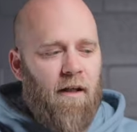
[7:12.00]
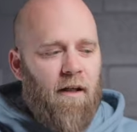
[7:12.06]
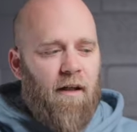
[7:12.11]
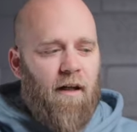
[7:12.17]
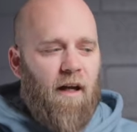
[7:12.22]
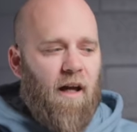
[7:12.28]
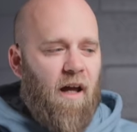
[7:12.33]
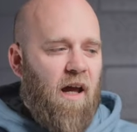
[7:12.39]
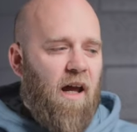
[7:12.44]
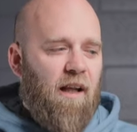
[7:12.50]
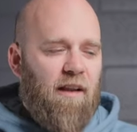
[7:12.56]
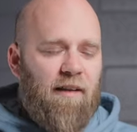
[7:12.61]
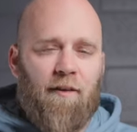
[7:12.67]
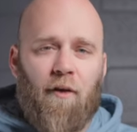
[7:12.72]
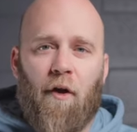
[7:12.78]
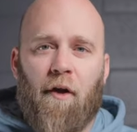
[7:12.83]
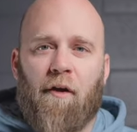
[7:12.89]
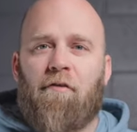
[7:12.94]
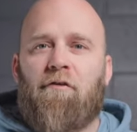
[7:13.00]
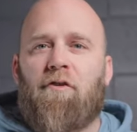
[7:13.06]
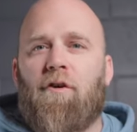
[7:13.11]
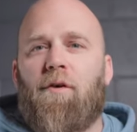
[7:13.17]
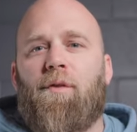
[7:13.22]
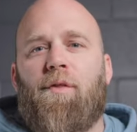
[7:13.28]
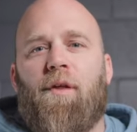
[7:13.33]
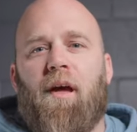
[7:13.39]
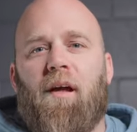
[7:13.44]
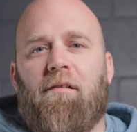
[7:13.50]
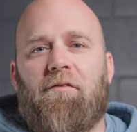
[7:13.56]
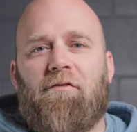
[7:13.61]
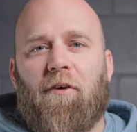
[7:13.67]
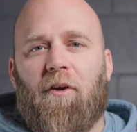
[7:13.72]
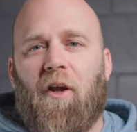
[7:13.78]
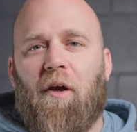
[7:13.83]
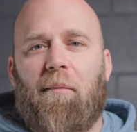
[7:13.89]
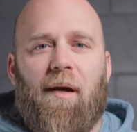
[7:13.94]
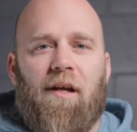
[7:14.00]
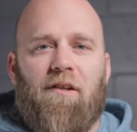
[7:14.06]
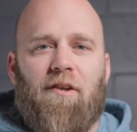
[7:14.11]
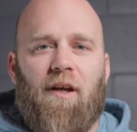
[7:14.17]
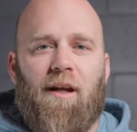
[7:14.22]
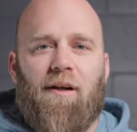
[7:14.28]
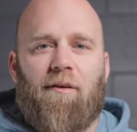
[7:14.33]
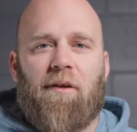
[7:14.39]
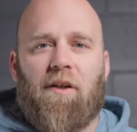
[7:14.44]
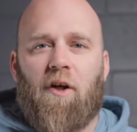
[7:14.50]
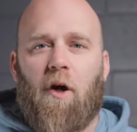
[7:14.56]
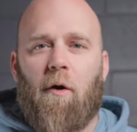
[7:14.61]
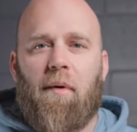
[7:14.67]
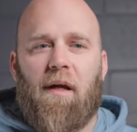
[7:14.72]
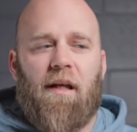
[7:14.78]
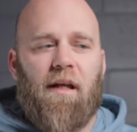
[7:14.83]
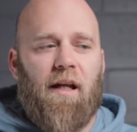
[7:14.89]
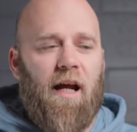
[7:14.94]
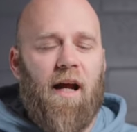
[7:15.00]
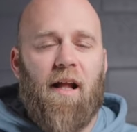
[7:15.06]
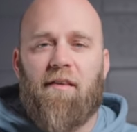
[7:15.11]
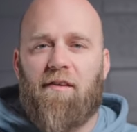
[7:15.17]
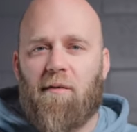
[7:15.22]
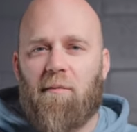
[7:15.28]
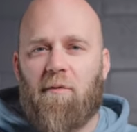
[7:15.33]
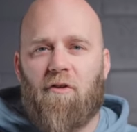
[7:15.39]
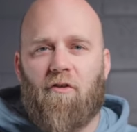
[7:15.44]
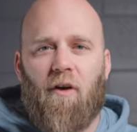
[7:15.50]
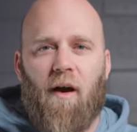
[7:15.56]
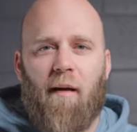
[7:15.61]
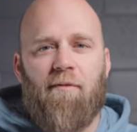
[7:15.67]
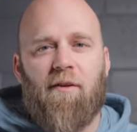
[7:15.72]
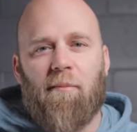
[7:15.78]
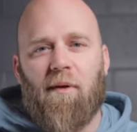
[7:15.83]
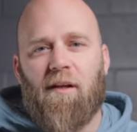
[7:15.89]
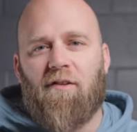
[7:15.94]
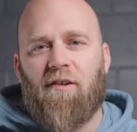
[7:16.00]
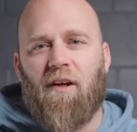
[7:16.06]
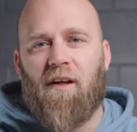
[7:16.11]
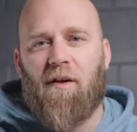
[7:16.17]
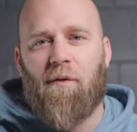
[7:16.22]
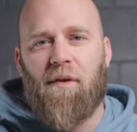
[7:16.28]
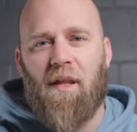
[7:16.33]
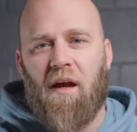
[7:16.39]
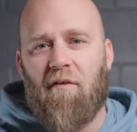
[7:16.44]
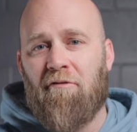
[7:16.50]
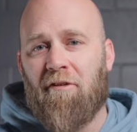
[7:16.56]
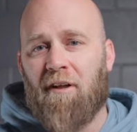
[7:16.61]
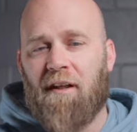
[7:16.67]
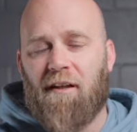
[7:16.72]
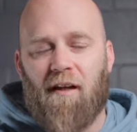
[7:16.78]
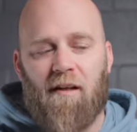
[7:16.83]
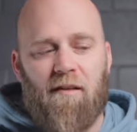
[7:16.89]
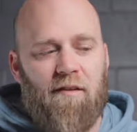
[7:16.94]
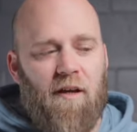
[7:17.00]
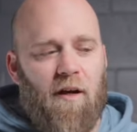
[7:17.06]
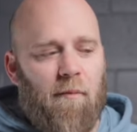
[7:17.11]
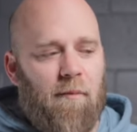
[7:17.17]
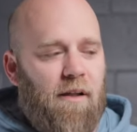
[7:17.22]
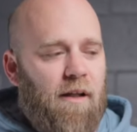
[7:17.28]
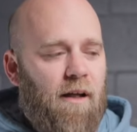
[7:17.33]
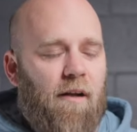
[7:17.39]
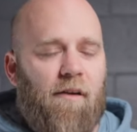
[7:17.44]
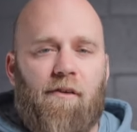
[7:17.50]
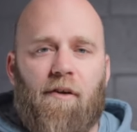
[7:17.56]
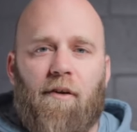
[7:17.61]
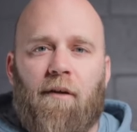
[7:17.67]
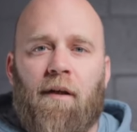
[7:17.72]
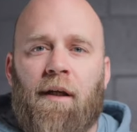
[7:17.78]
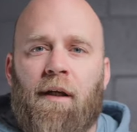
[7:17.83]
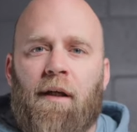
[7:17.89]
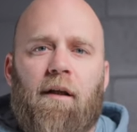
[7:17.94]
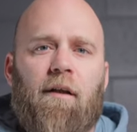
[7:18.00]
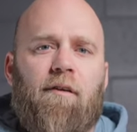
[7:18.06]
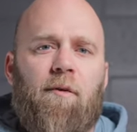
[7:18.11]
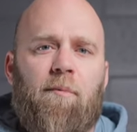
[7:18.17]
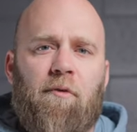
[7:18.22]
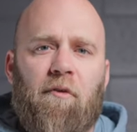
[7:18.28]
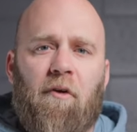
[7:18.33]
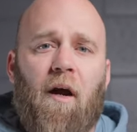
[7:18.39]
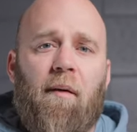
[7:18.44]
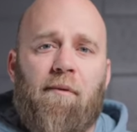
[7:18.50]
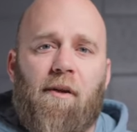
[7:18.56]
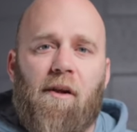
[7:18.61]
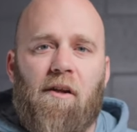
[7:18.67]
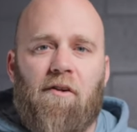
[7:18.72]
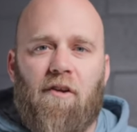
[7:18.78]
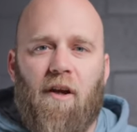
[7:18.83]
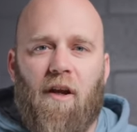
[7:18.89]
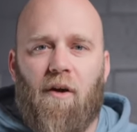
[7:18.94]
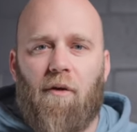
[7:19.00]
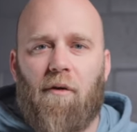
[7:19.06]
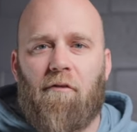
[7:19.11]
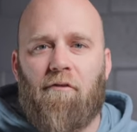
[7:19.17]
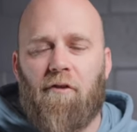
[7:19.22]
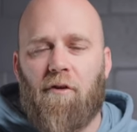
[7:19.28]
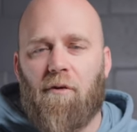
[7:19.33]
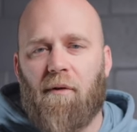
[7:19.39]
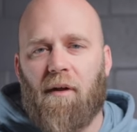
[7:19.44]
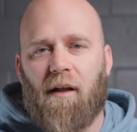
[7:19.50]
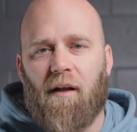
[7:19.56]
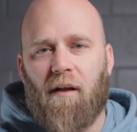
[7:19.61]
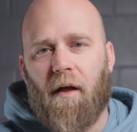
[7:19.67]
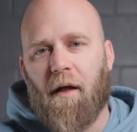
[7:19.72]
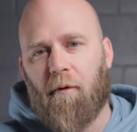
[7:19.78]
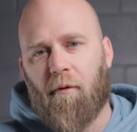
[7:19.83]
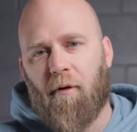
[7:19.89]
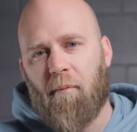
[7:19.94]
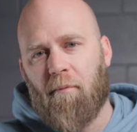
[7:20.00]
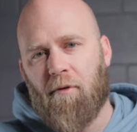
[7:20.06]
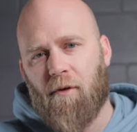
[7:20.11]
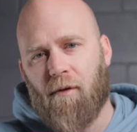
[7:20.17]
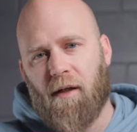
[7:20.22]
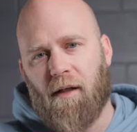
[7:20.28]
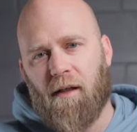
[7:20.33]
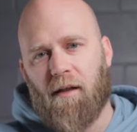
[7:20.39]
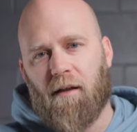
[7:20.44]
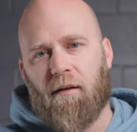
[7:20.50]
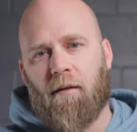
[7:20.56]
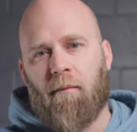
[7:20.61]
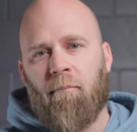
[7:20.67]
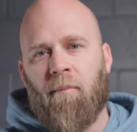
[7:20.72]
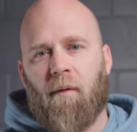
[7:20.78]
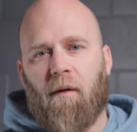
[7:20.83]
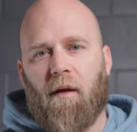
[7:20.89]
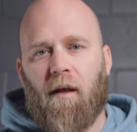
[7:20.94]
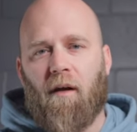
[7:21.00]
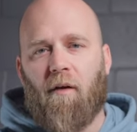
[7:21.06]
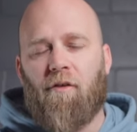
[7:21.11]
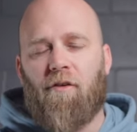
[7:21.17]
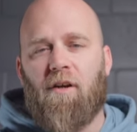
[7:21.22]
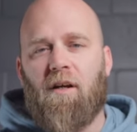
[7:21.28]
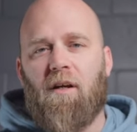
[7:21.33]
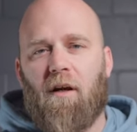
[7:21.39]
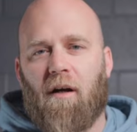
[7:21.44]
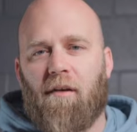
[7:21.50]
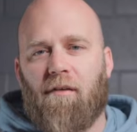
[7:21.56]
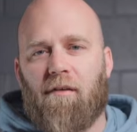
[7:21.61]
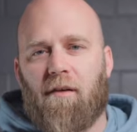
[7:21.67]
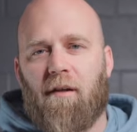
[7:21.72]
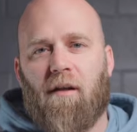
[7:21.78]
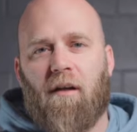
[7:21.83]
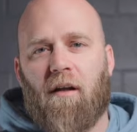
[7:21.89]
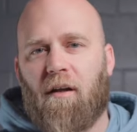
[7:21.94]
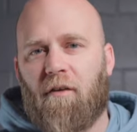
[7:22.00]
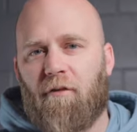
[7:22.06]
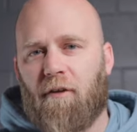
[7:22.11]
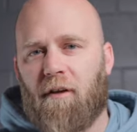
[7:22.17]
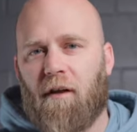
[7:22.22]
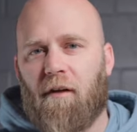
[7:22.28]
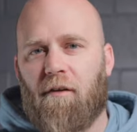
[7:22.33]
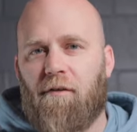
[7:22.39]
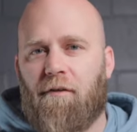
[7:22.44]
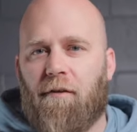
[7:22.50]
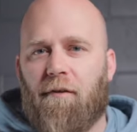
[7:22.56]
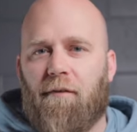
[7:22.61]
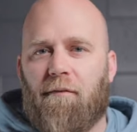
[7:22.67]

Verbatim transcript: Uh, a lot of you that follow my channel and comment aren't subscribed to my channel, and that really does help me out, so subscribe to the channel if you really like what I'm doing here, and I'll see you guys in the next video soon.